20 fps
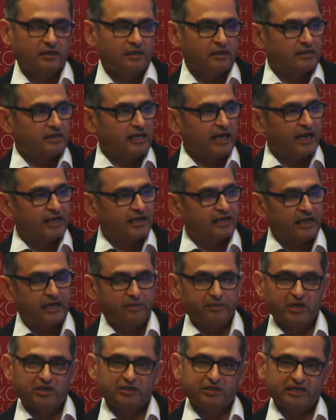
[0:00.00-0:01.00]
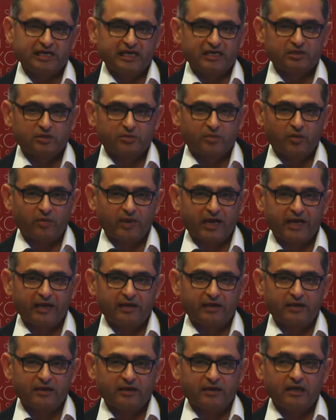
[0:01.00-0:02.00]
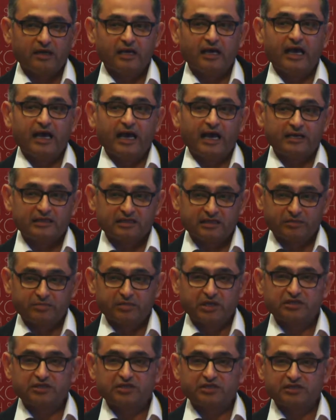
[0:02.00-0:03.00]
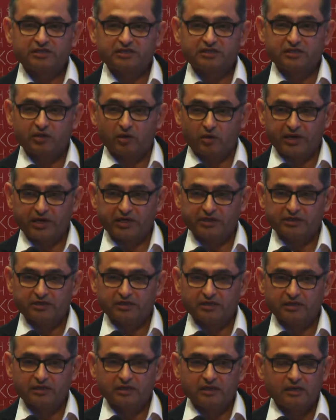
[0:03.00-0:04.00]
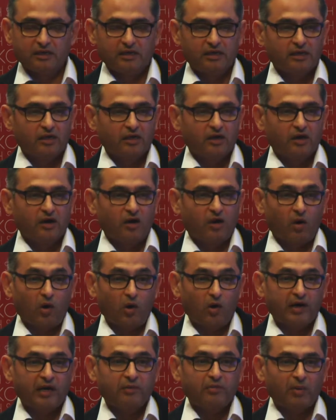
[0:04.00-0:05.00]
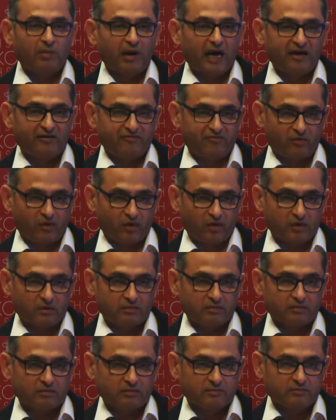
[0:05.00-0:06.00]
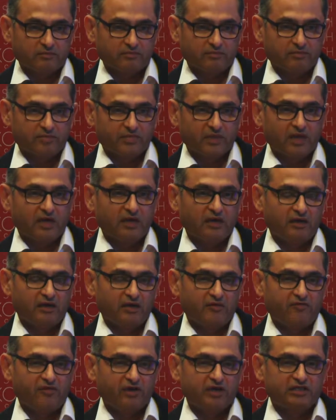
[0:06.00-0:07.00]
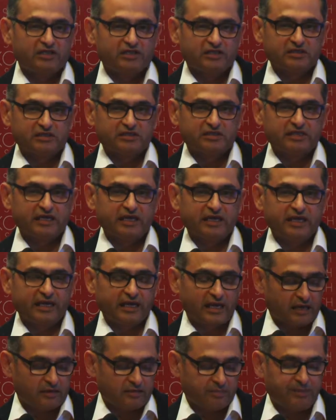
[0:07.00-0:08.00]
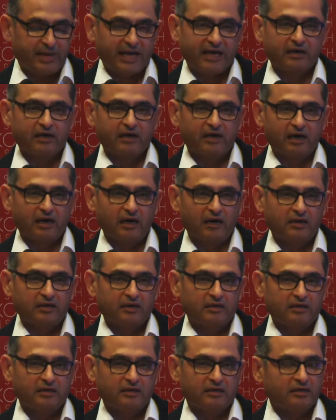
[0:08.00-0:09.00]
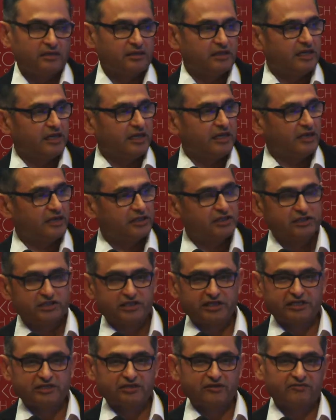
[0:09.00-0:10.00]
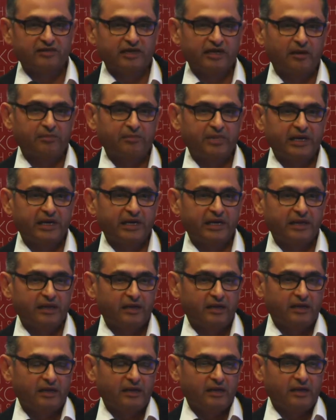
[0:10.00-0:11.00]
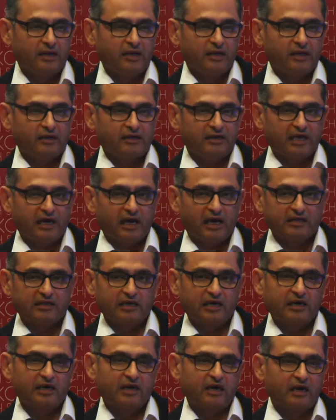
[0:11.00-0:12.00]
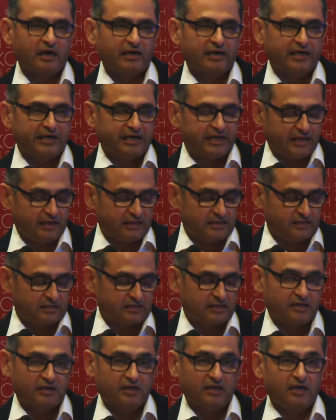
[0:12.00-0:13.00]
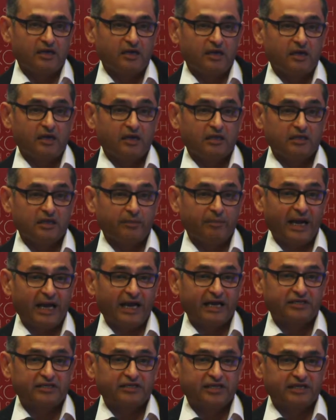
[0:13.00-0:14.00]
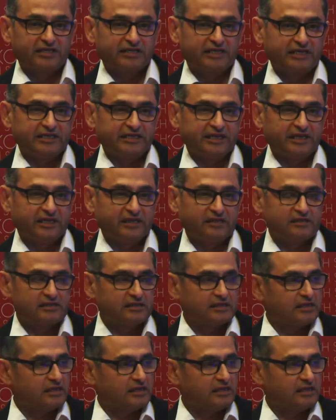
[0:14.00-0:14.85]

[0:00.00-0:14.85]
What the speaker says: that a merchant has to provide at the merchant's location on a mobile phone. For instance, the PAN card, the registration of the company, the Aadhaar card details, the bank check details,